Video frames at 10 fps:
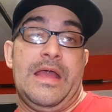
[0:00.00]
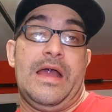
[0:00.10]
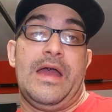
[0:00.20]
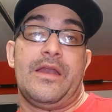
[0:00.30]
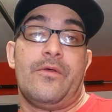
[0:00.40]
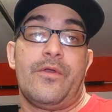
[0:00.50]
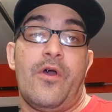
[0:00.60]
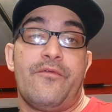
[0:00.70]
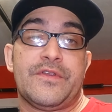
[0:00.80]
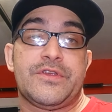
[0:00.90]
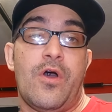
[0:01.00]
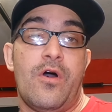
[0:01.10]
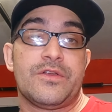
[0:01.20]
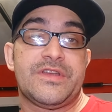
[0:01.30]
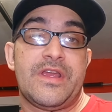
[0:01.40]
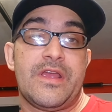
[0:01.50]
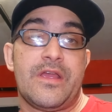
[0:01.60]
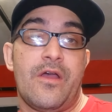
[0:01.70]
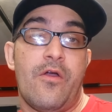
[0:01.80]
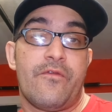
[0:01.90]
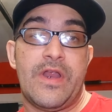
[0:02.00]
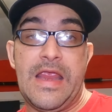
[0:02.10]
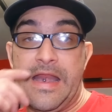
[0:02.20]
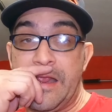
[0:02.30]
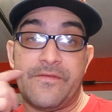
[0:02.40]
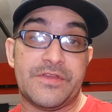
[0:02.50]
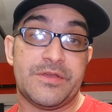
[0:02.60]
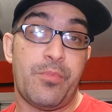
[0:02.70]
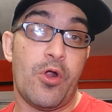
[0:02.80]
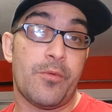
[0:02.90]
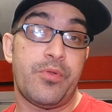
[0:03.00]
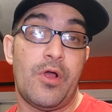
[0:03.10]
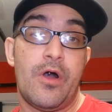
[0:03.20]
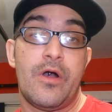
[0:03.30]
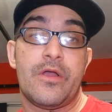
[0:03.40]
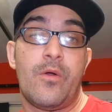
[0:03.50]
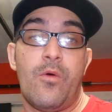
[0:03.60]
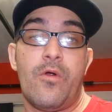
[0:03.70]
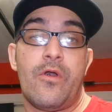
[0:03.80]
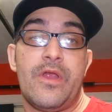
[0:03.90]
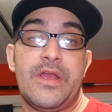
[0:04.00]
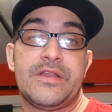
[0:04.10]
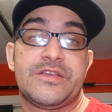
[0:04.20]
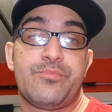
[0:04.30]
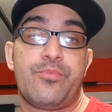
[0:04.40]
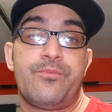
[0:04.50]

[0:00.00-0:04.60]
I don't know if it's causing overheating of the spark plug or it's